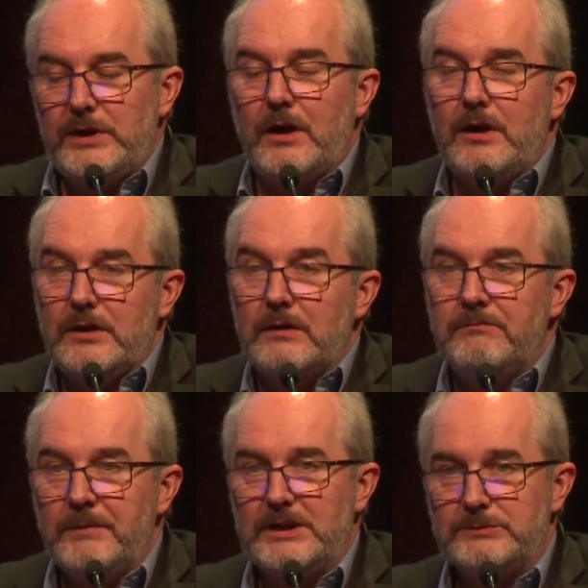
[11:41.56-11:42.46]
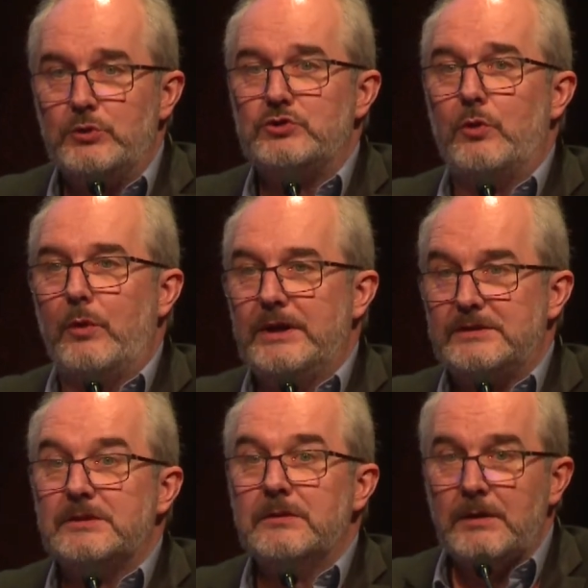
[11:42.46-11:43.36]
high exposure
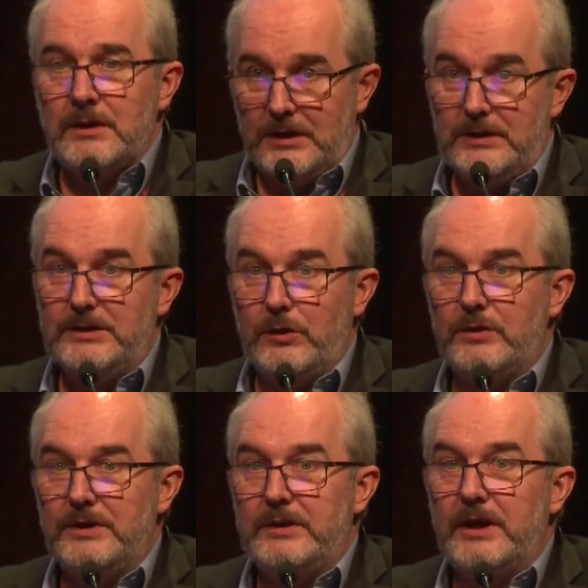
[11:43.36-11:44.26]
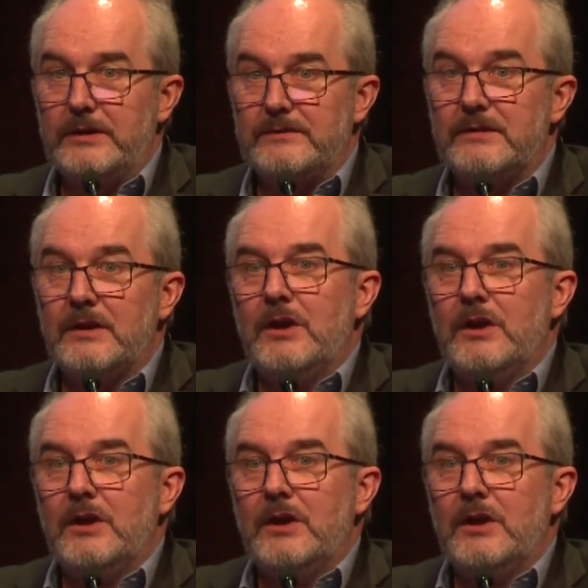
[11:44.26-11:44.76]
rates in the early years,